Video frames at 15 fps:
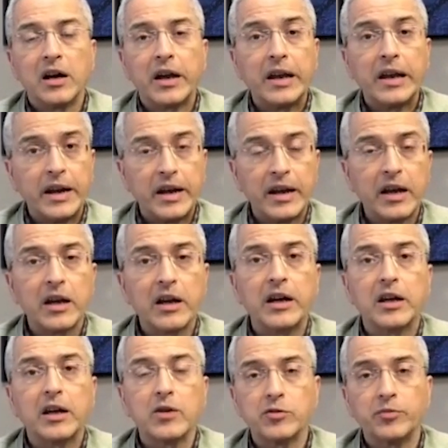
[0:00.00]
in
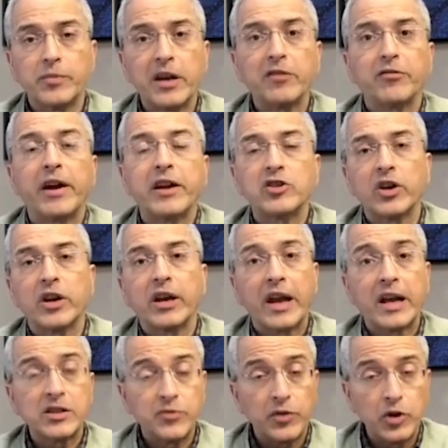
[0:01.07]
India in terms of manufacturing.
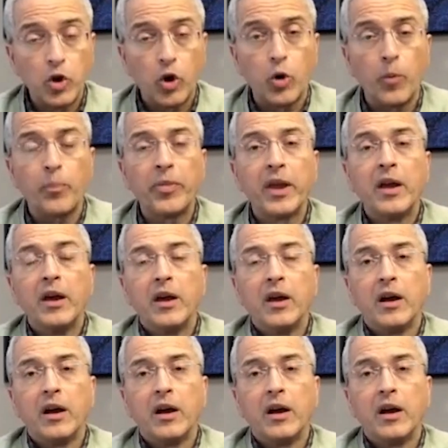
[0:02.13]
And as we know,